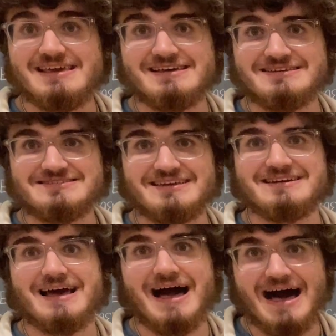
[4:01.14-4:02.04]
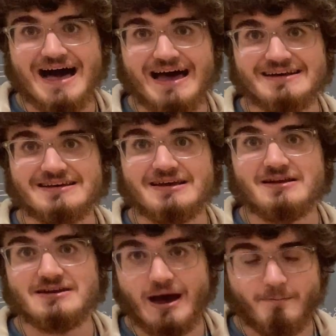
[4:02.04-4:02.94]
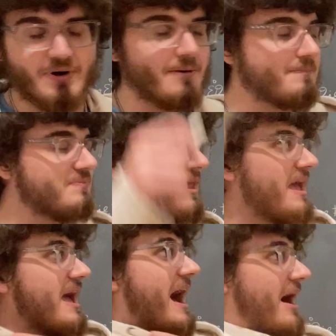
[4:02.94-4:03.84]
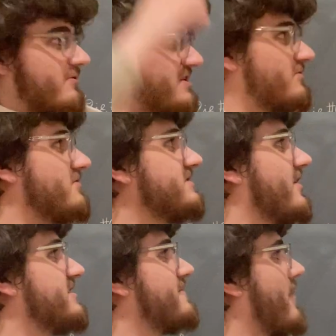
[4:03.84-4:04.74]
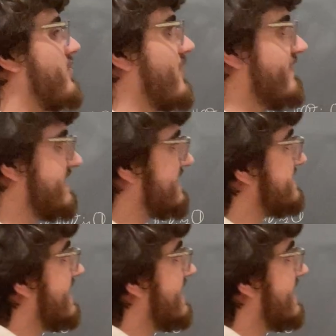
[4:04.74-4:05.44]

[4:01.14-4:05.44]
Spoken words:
is an odd number. How Euclid goes about proving this